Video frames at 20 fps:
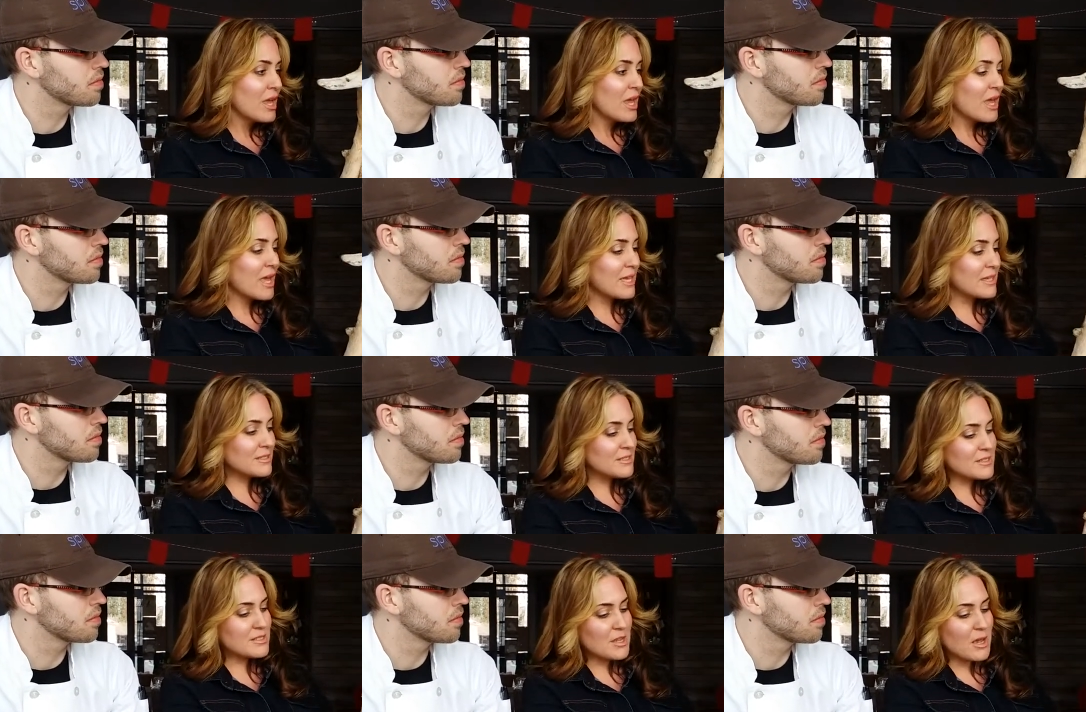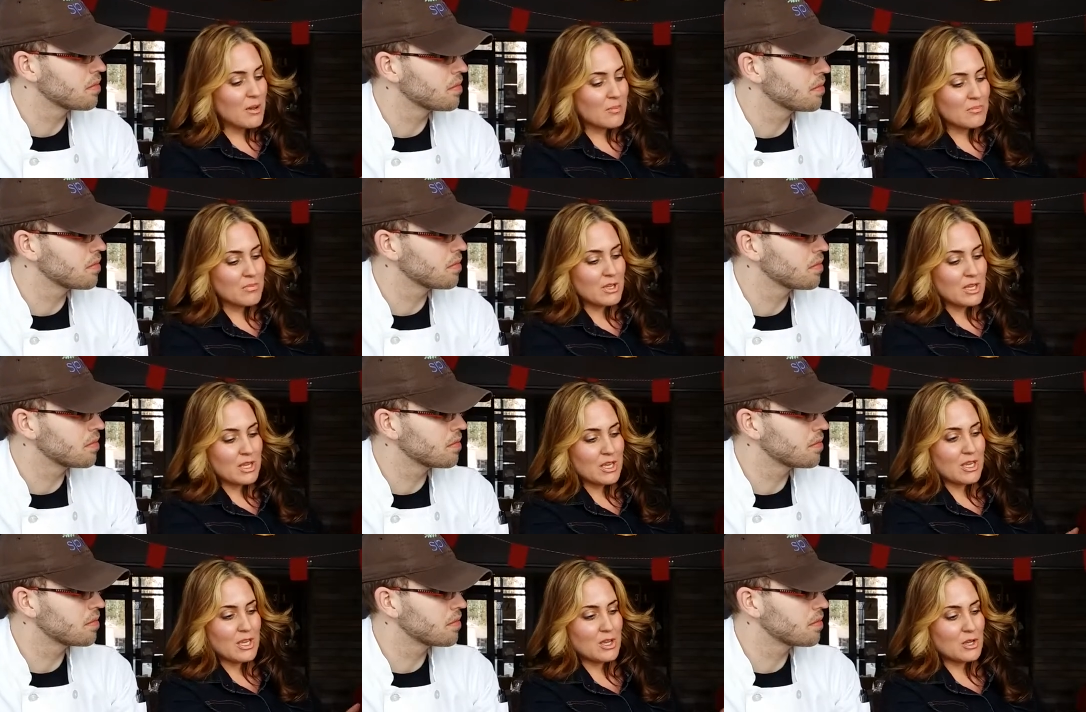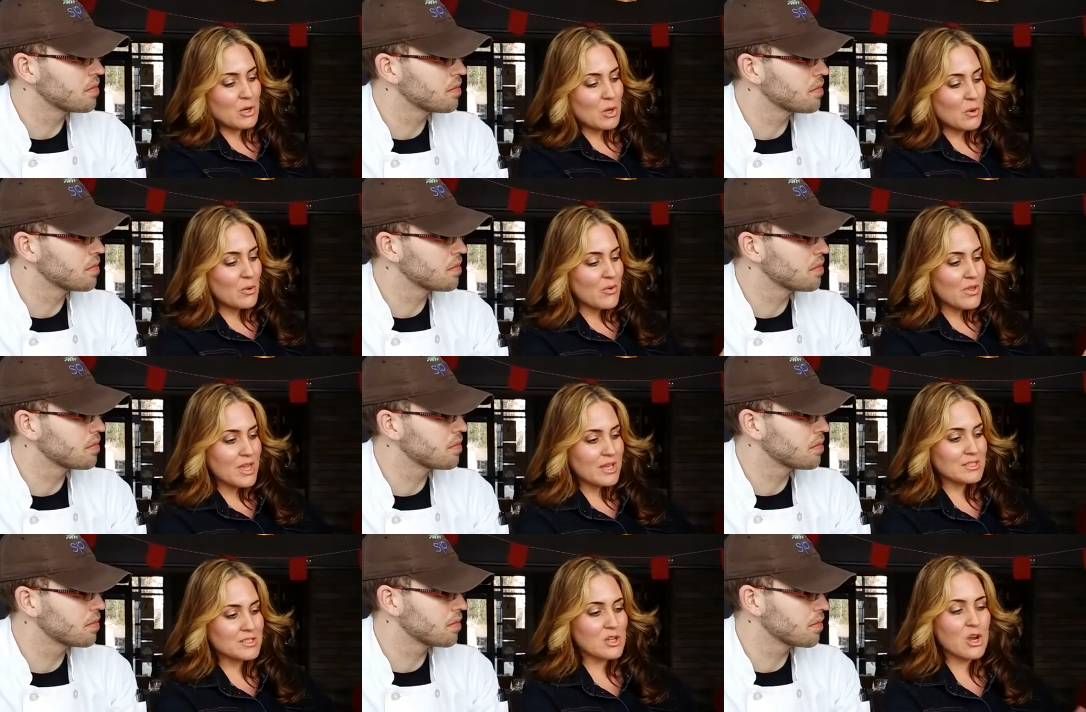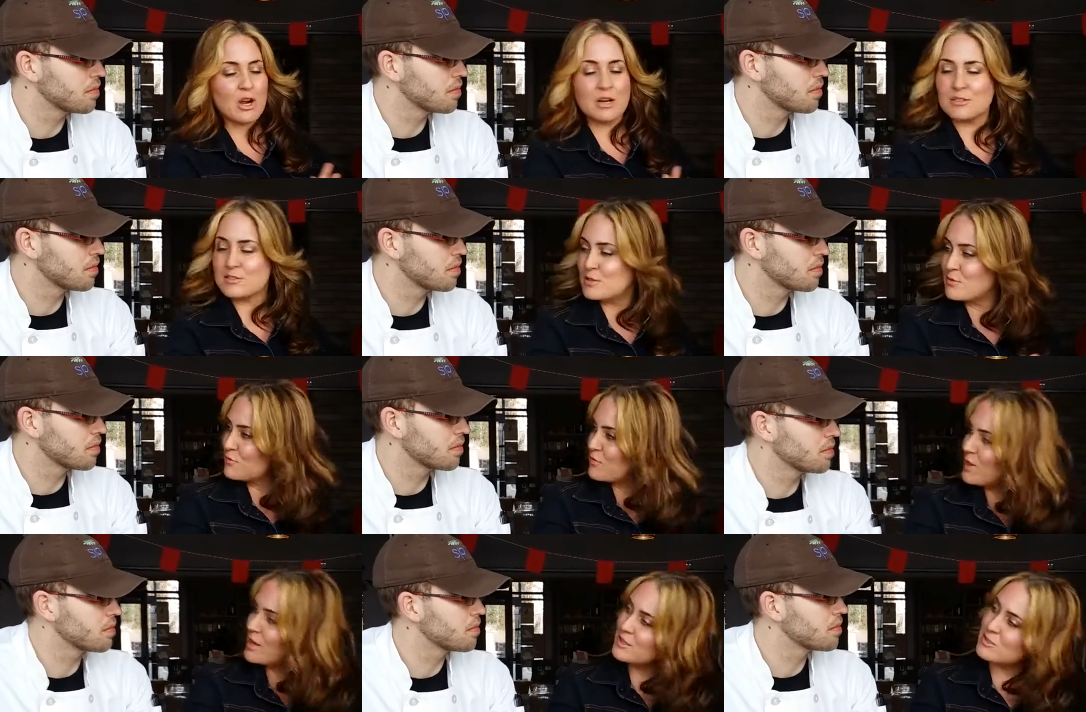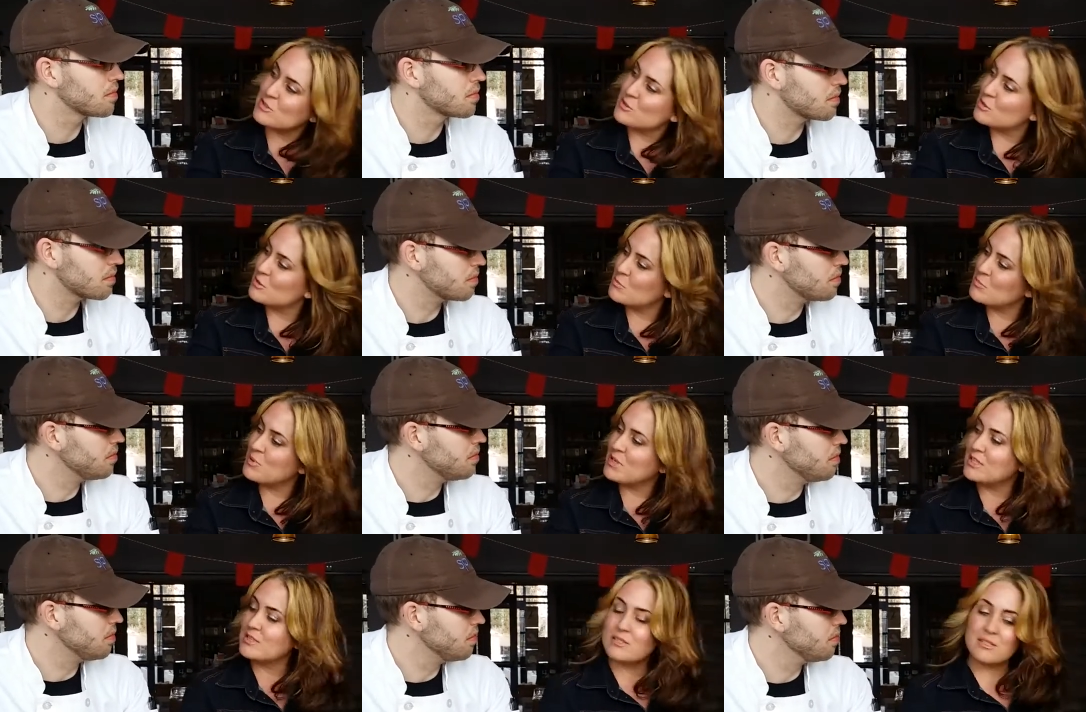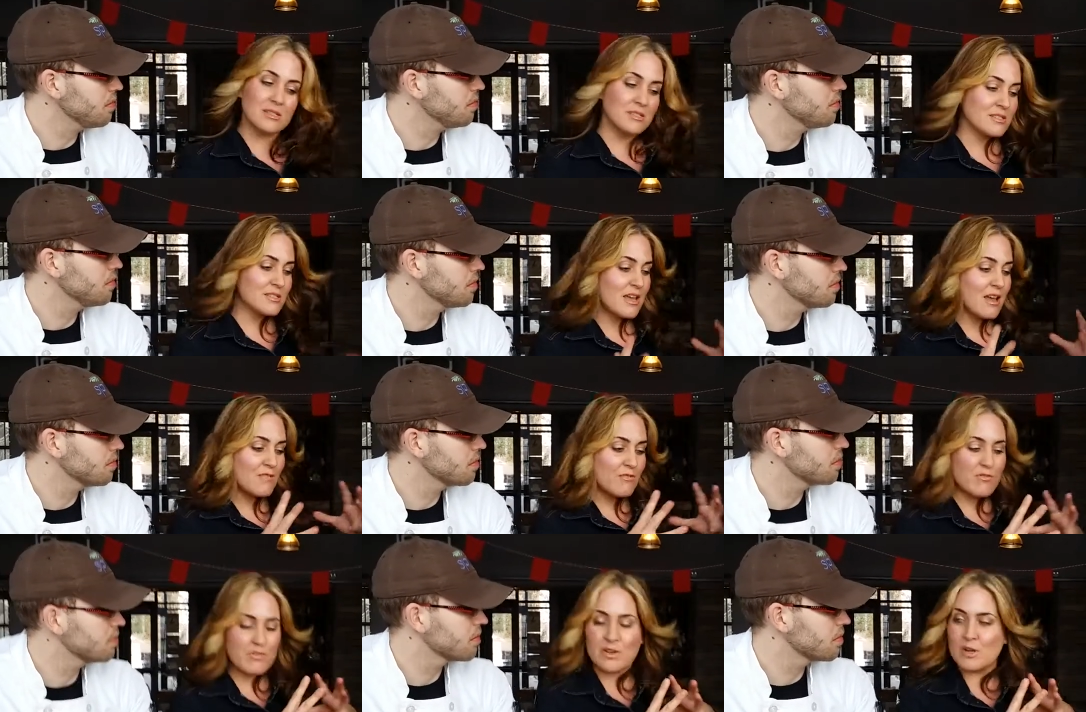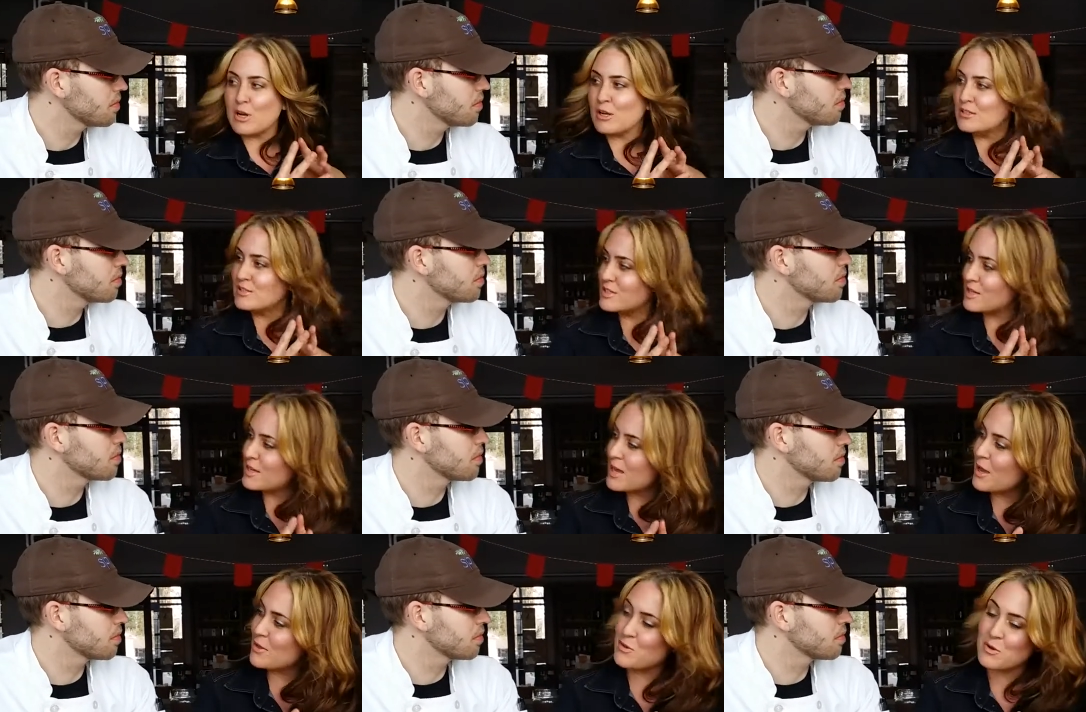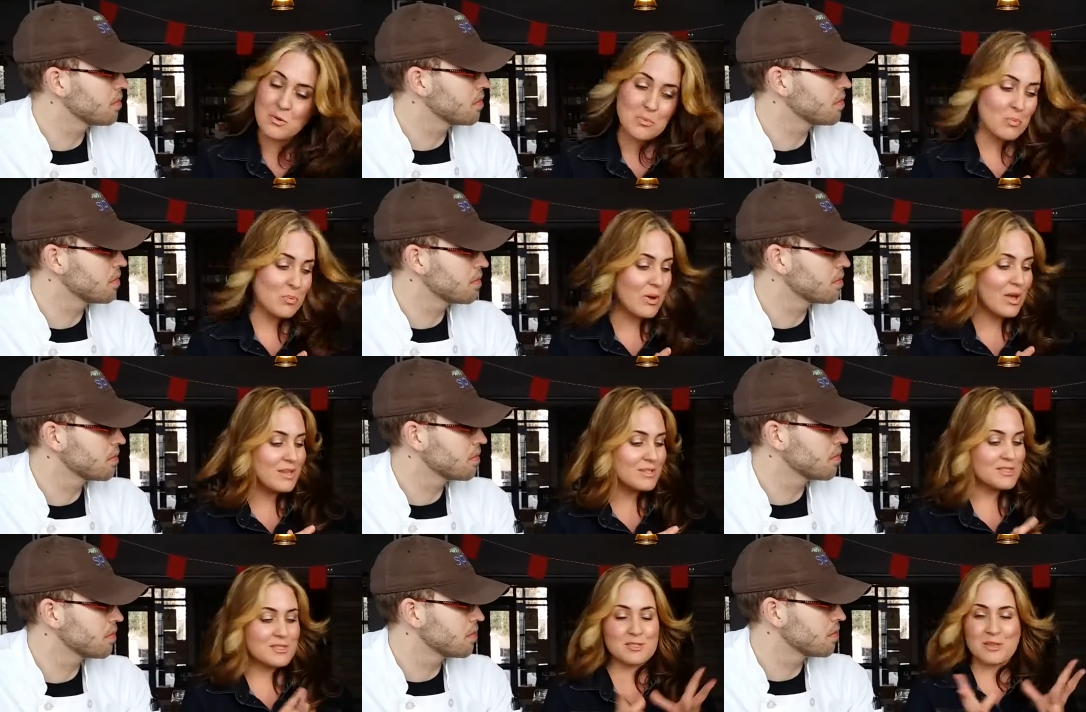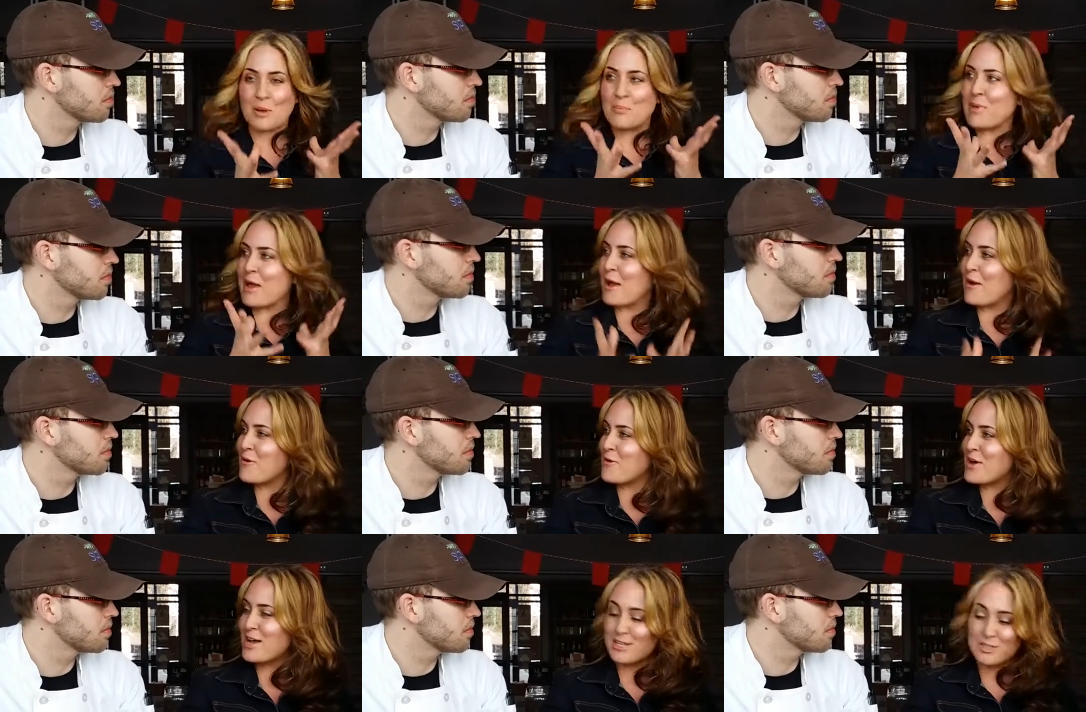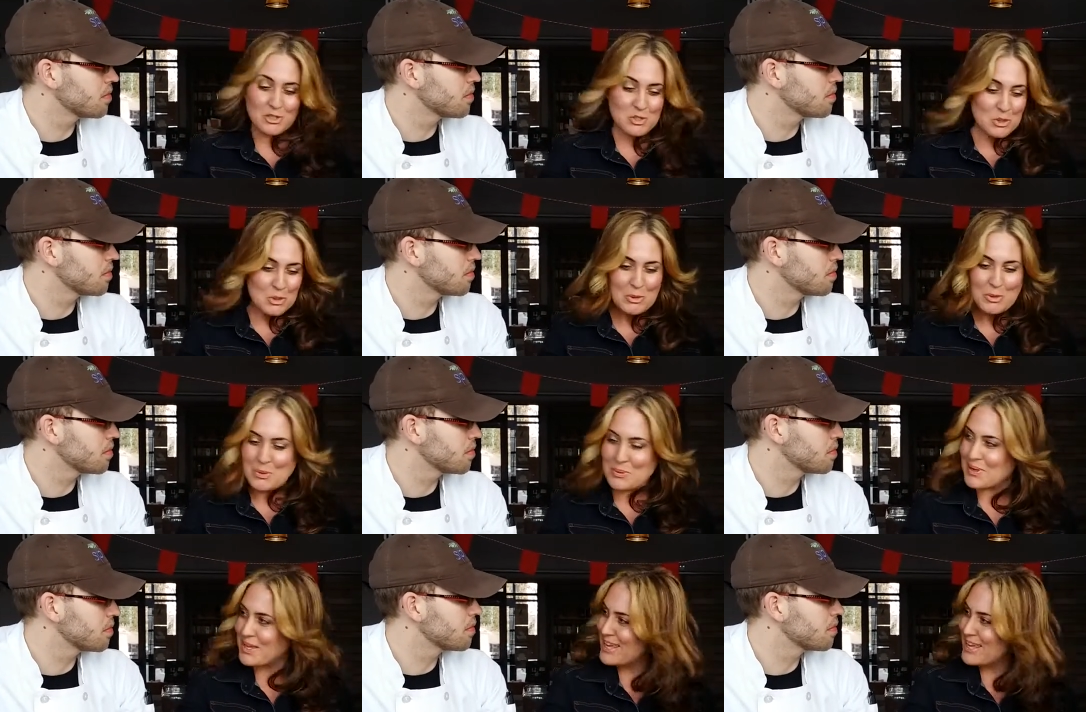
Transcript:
Speaker 1: And um, you know, it's hard to find certain pieces that fit all together, but somehow I do.